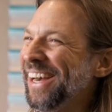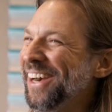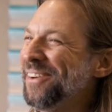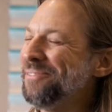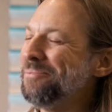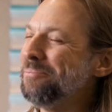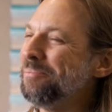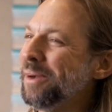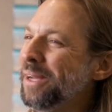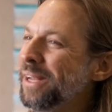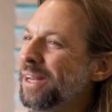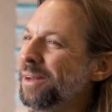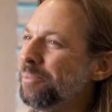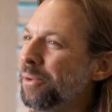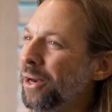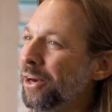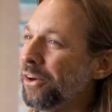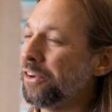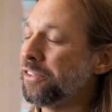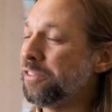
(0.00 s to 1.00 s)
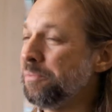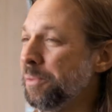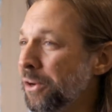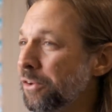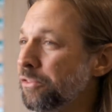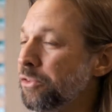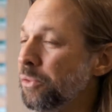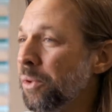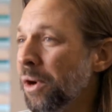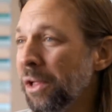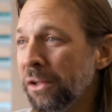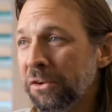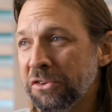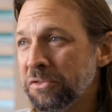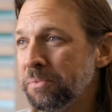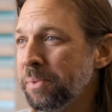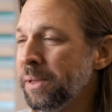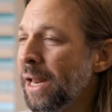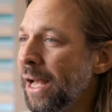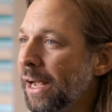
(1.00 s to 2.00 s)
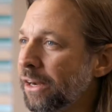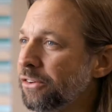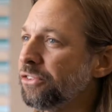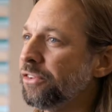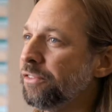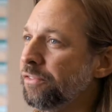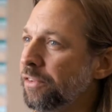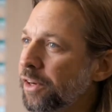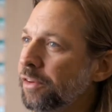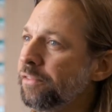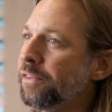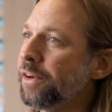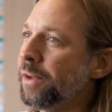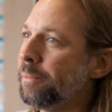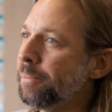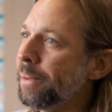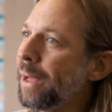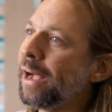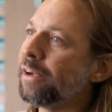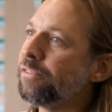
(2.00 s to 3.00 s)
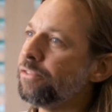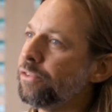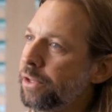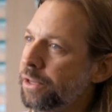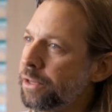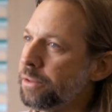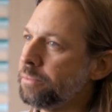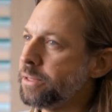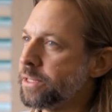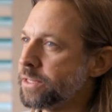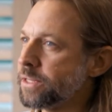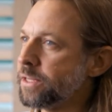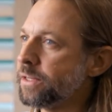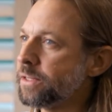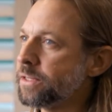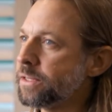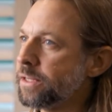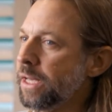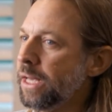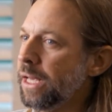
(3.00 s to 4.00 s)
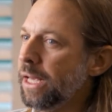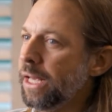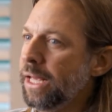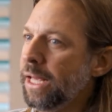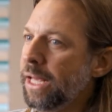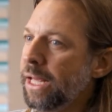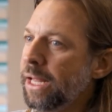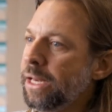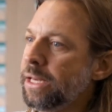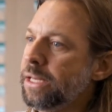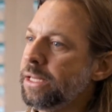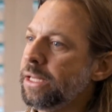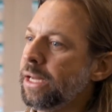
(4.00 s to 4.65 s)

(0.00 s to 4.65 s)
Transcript: um, but but our experience at Waller has been actually very very impactful on our business, and